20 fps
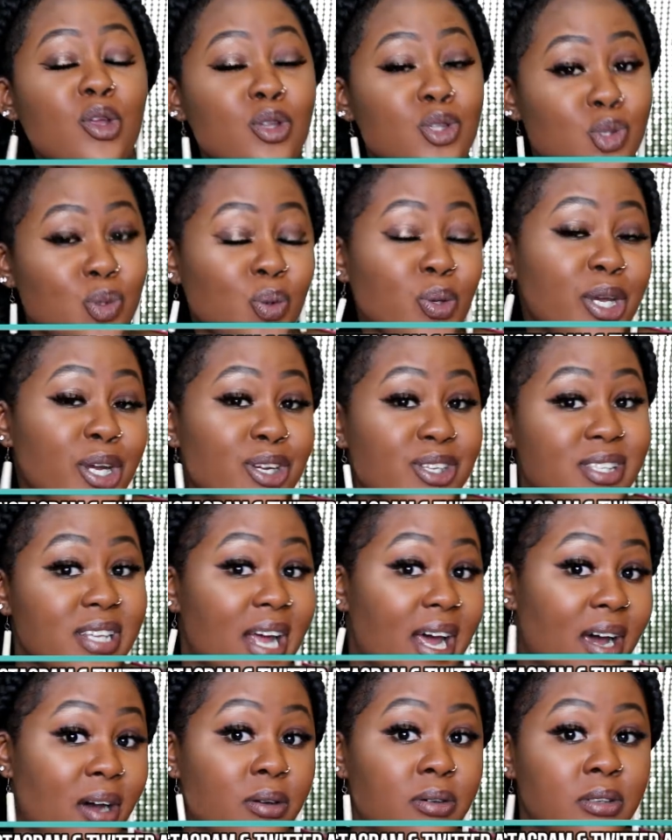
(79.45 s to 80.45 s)
2 years
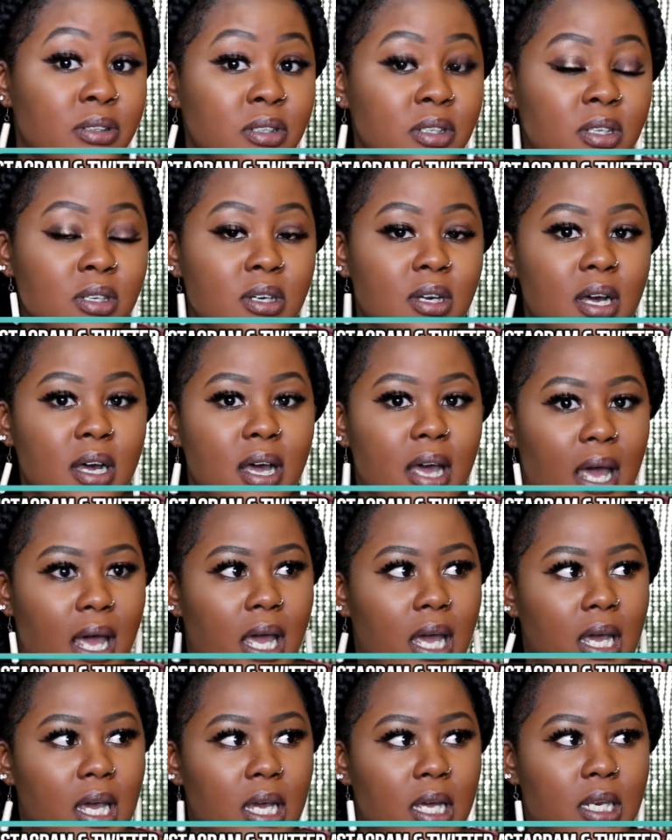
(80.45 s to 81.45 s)
now.
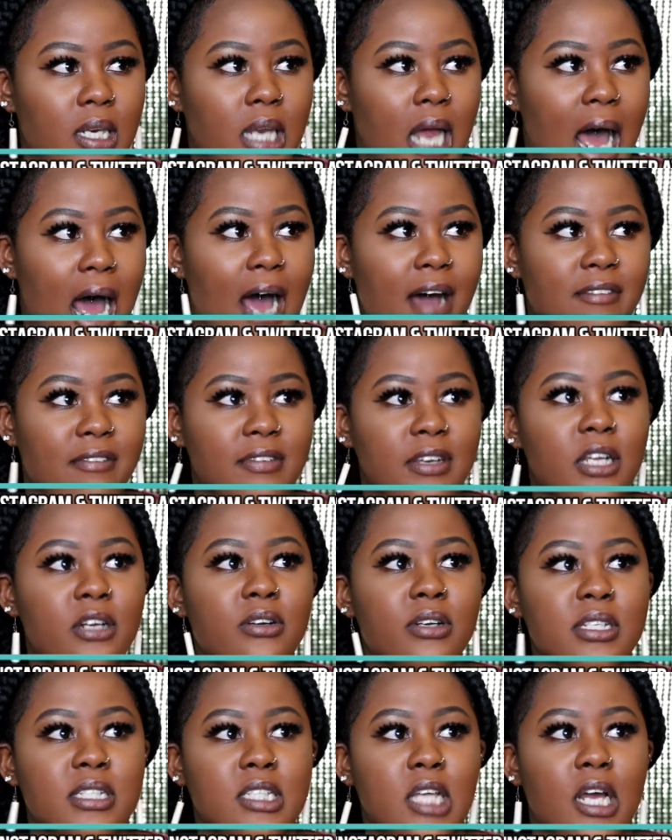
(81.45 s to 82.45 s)
And I have
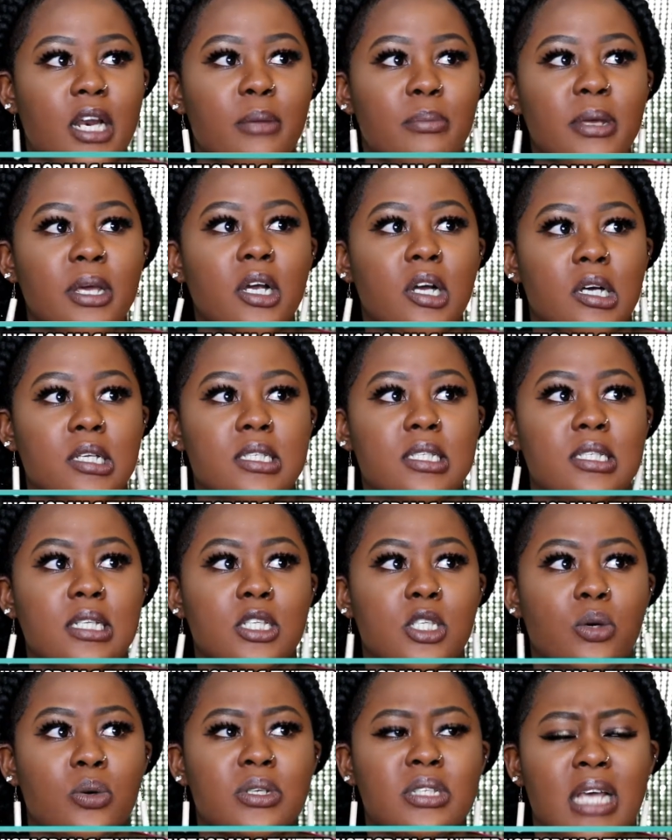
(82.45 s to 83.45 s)
literally started being consistent
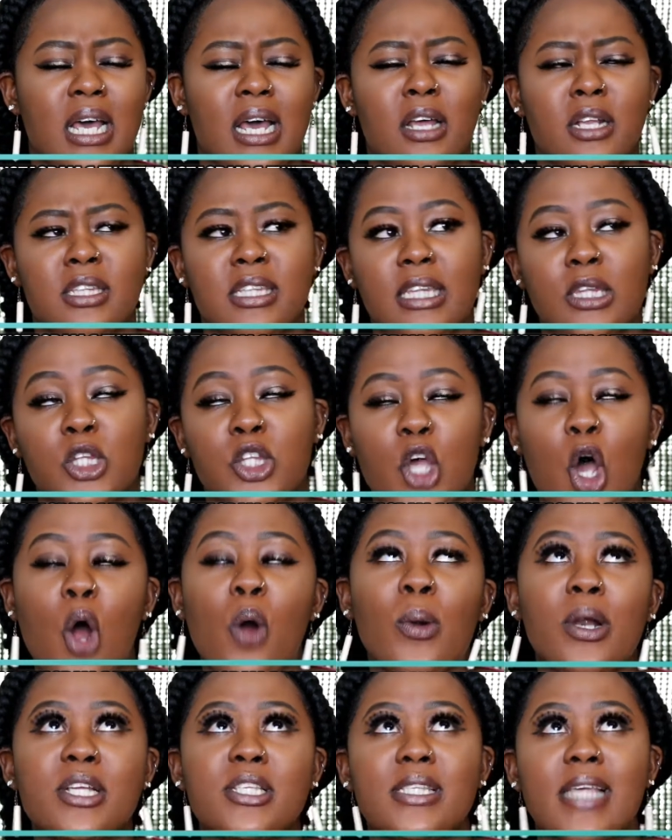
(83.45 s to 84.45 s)

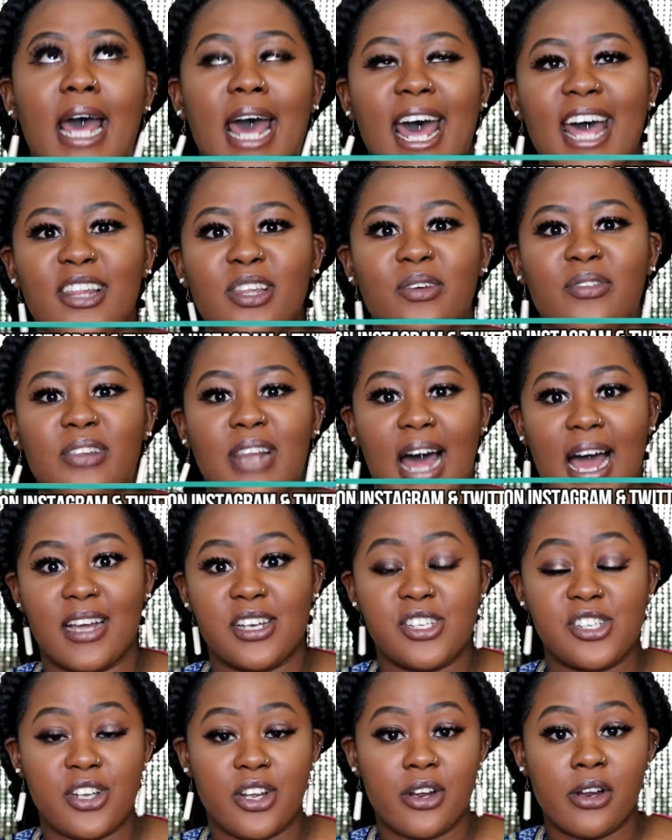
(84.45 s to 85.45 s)
towards the end of
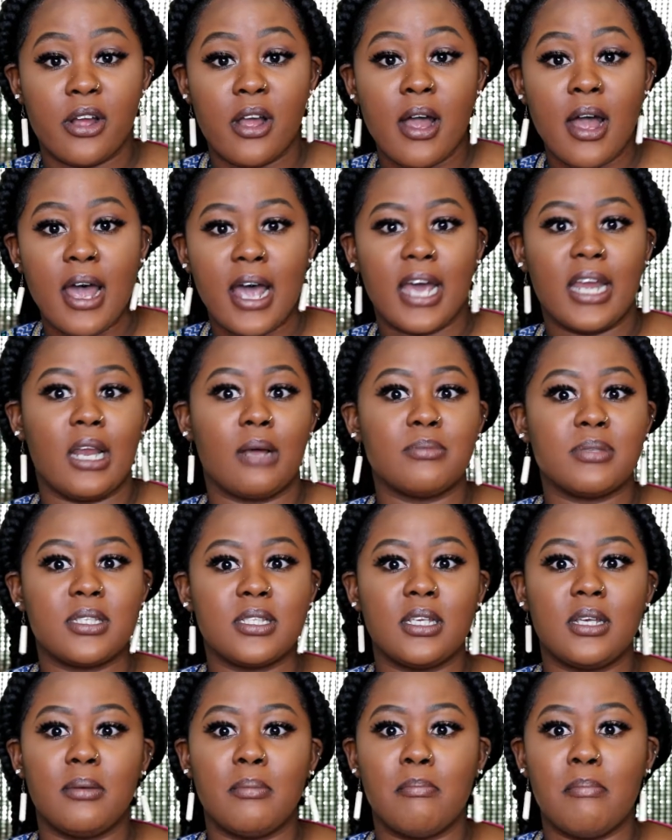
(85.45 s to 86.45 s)
last year. And I'm
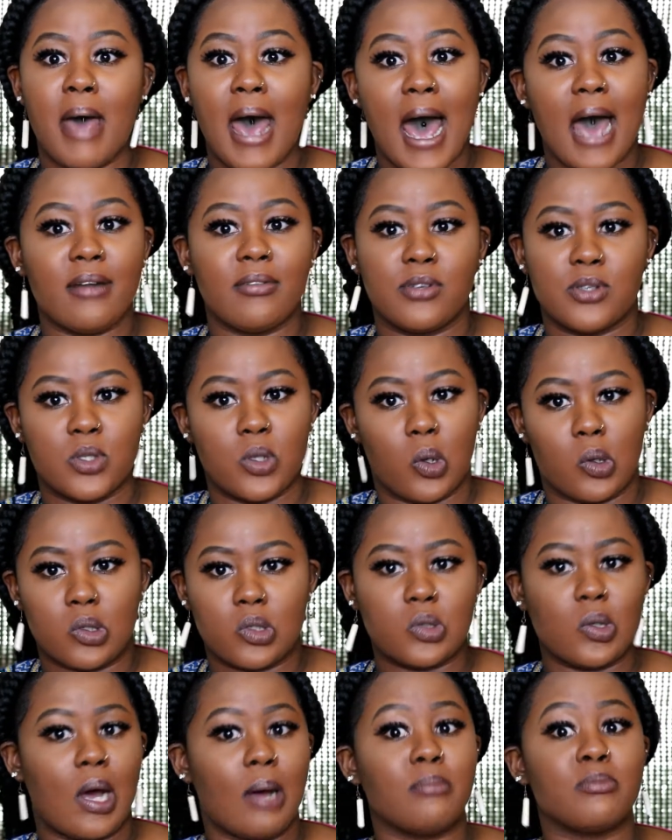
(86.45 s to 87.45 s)
seeing mad results.
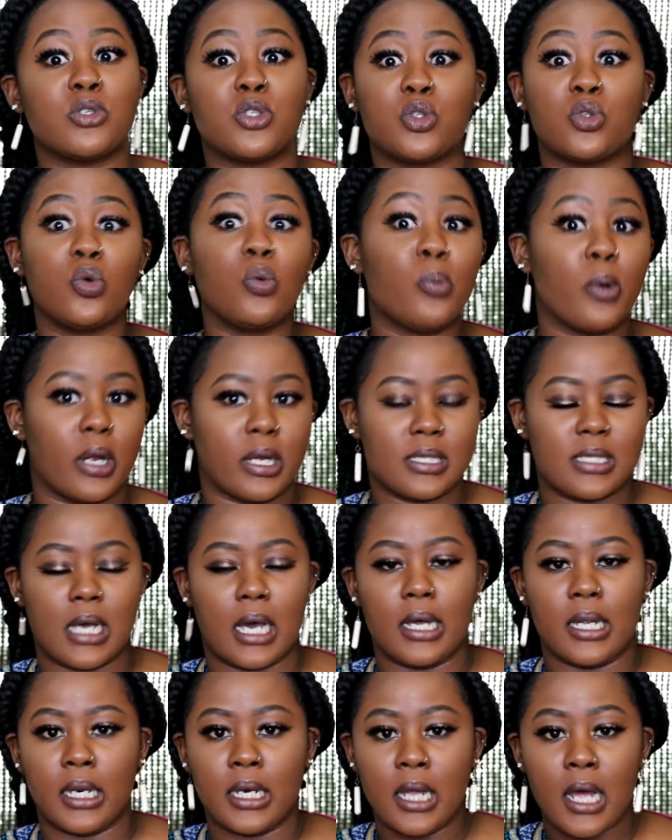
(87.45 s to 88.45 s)
So I'm super
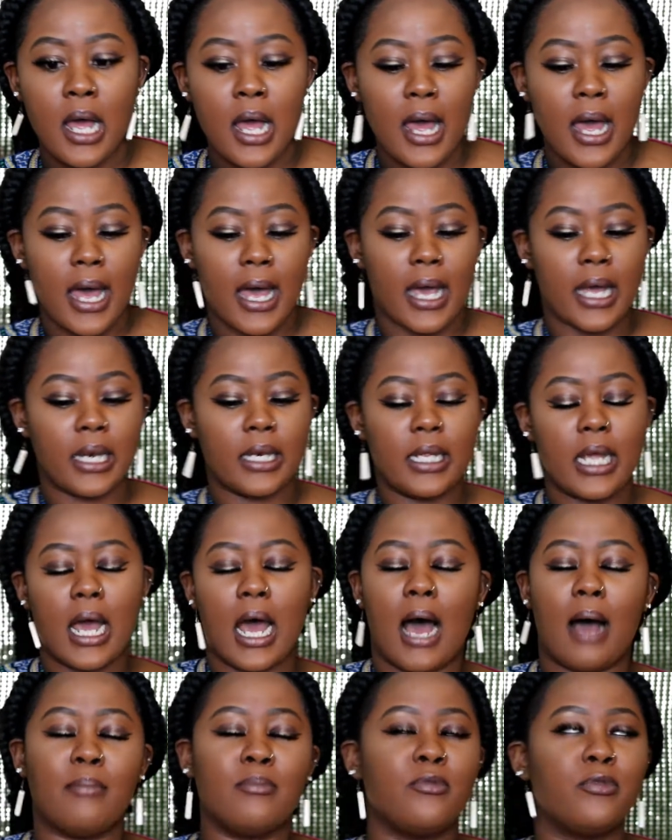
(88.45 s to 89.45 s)
excited. And yeah,
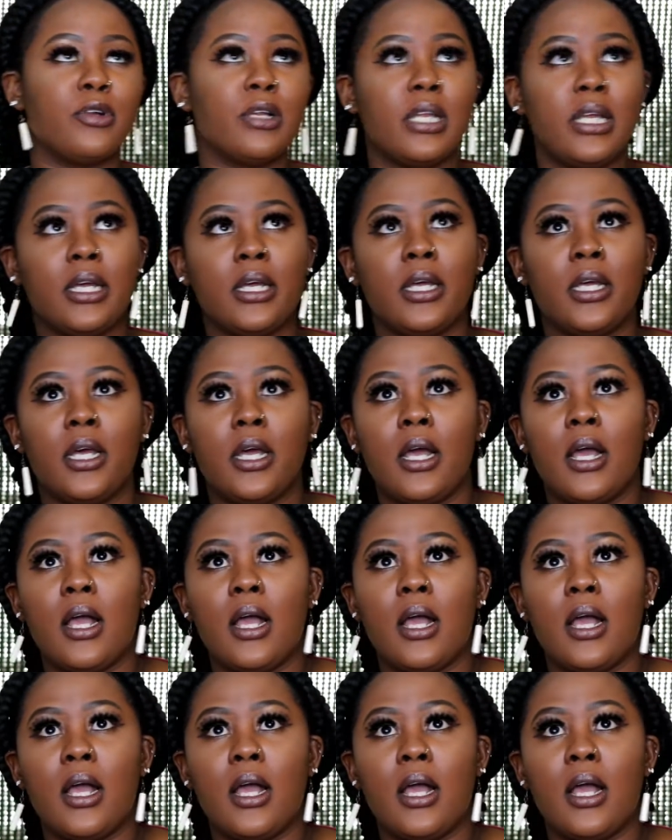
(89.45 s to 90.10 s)
I'm really